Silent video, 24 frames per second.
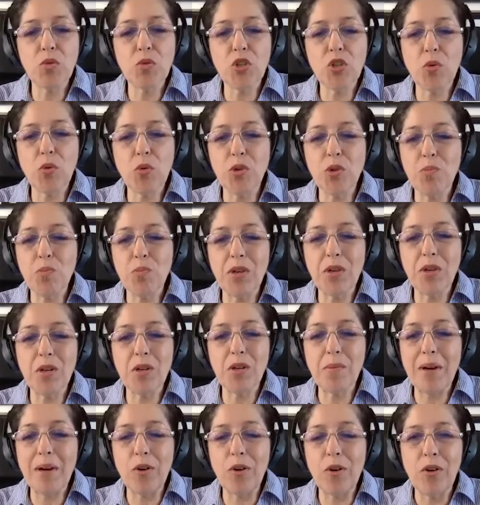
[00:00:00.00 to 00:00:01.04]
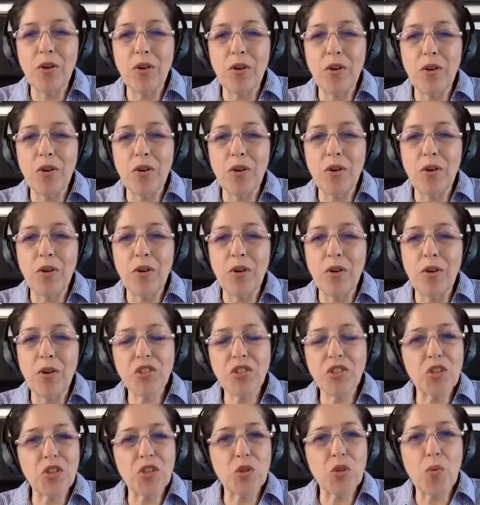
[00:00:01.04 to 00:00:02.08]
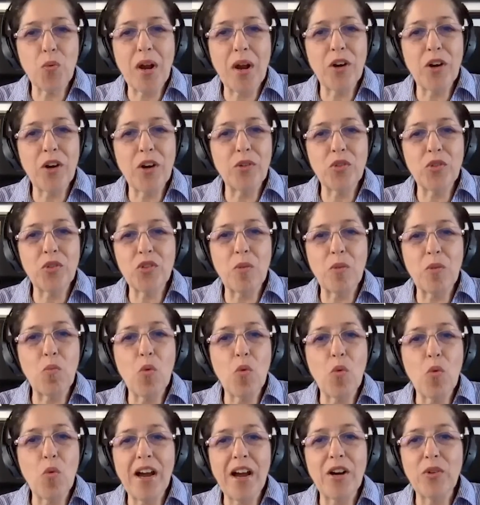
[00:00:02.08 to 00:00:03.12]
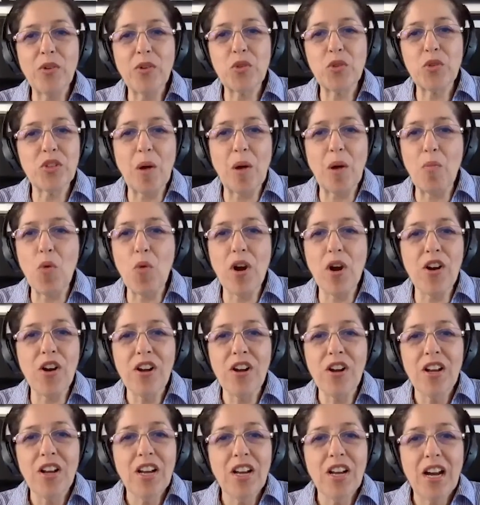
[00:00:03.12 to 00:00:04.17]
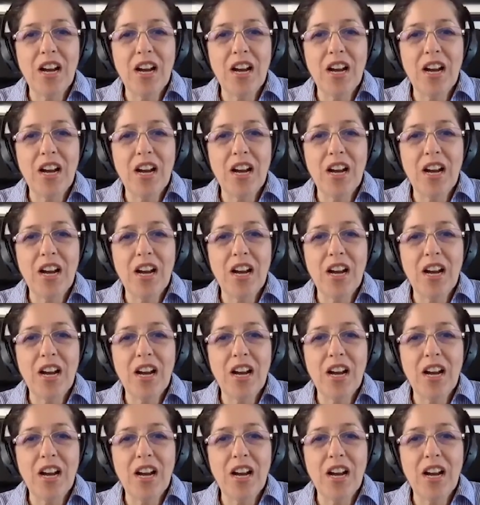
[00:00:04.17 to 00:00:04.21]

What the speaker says: It's always been about moving boxes around some warehouse somewhere.